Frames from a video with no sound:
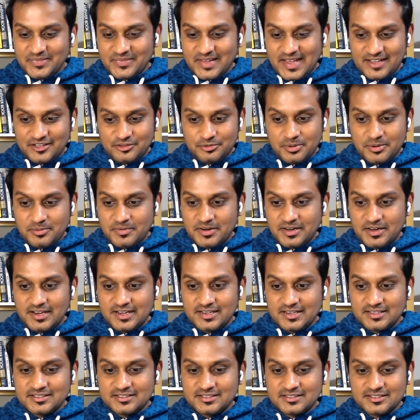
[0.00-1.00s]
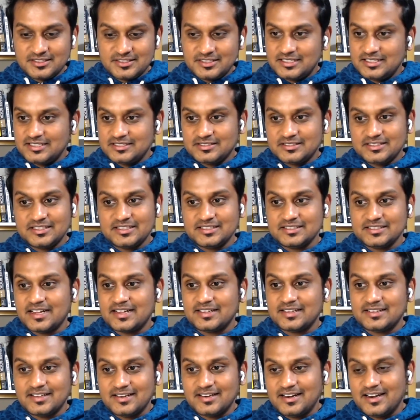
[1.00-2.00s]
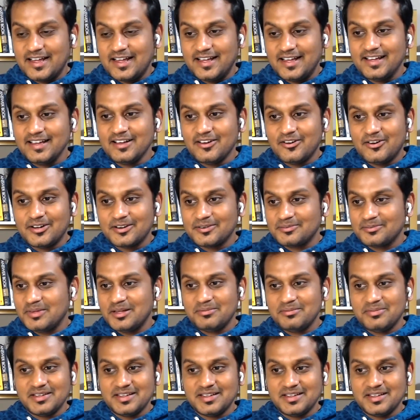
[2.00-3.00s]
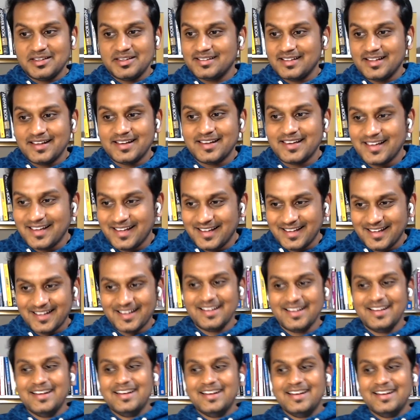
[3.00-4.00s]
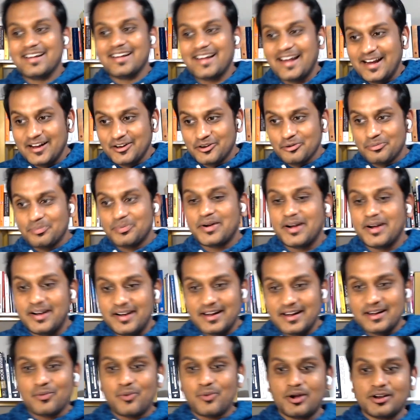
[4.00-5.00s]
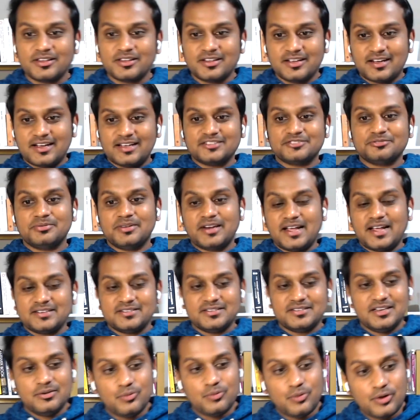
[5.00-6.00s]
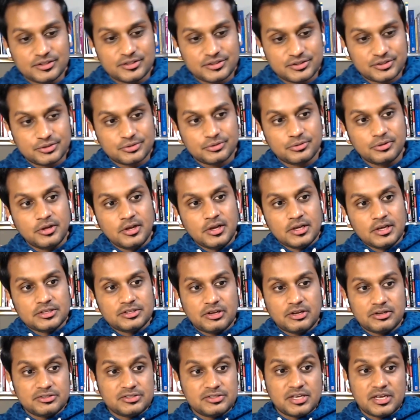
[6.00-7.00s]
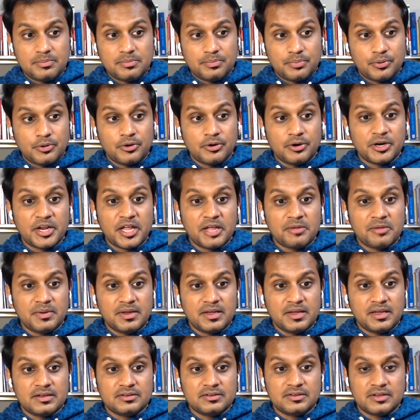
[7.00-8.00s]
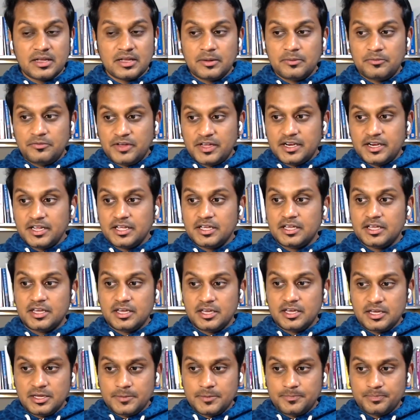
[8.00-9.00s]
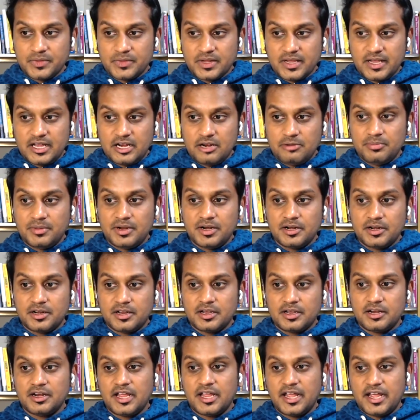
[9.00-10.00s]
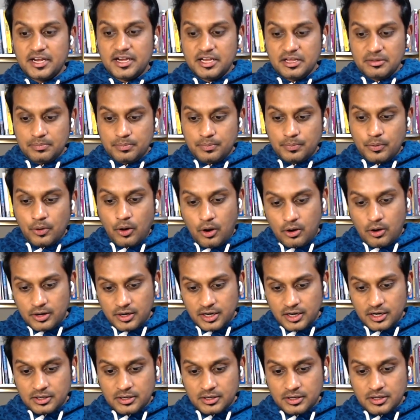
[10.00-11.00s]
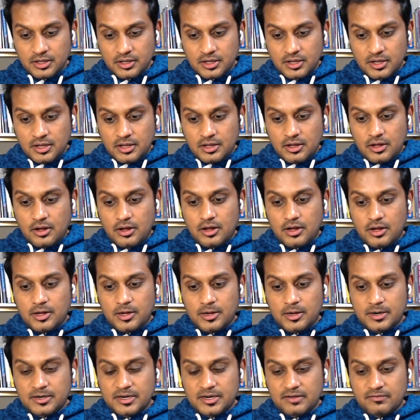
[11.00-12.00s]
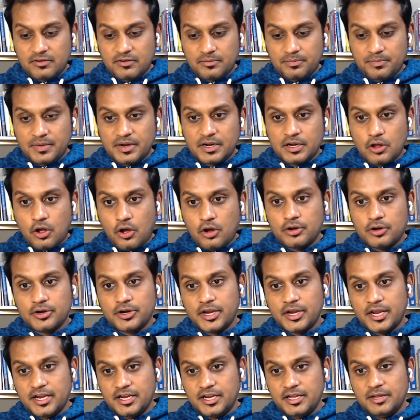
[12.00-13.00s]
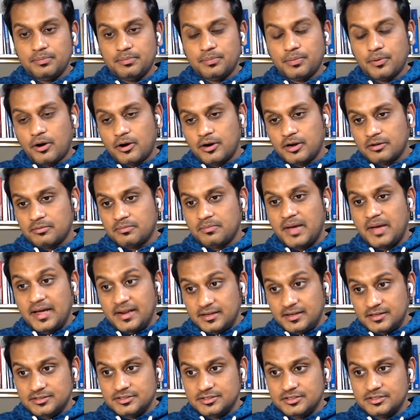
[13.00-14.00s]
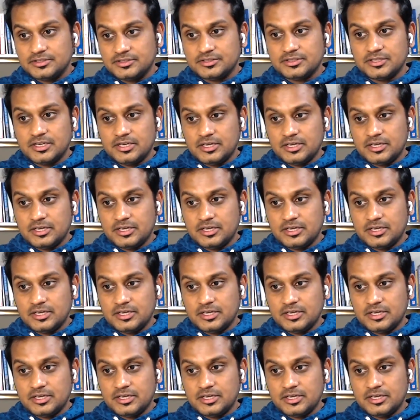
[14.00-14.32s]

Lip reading: experimentation, he's either lying or maybe he's like trying to predict what the customer actually wants to. So I'd say prototyping is a very key element in any product development or any product manager's